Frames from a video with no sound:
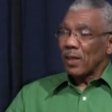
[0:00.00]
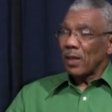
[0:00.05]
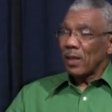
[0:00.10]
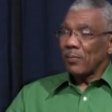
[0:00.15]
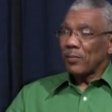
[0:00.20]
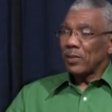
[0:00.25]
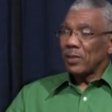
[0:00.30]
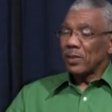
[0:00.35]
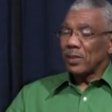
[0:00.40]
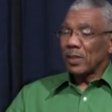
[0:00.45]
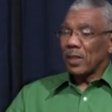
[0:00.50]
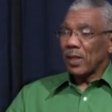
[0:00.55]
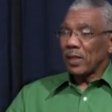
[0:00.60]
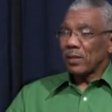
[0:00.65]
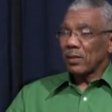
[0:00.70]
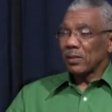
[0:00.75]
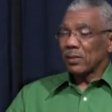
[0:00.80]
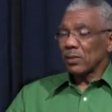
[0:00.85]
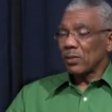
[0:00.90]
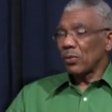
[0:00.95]
I mean, I
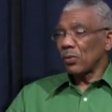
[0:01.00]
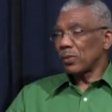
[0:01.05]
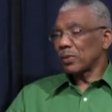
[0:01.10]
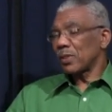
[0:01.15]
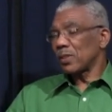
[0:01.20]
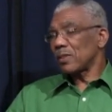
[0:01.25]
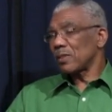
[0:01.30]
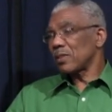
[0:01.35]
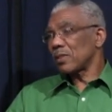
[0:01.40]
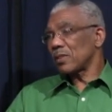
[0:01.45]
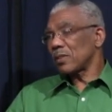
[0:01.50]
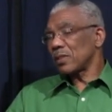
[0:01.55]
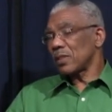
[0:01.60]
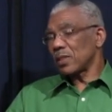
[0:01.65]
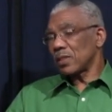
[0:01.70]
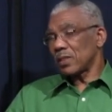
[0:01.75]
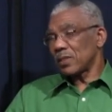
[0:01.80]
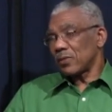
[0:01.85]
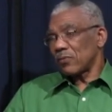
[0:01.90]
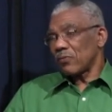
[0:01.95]
can quote
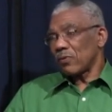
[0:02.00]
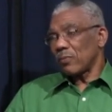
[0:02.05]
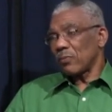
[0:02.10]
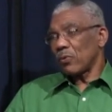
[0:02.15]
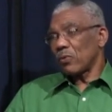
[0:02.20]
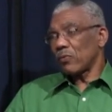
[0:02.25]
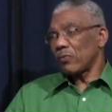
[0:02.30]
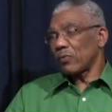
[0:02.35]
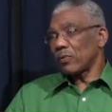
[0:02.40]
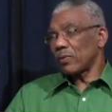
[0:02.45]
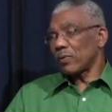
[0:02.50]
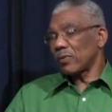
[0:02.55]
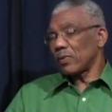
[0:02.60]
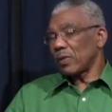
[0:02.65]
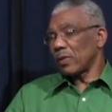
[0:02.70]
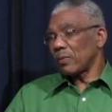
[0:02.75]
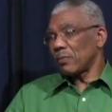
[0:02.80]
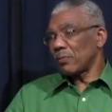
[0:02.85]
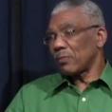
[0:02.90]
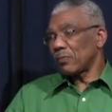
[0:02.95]
instances from
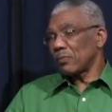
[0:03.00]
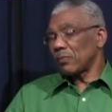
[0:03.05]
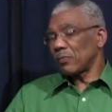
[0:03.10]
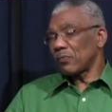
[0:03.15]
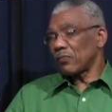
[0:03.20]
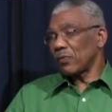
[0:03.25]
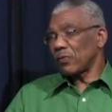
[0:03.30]
over um,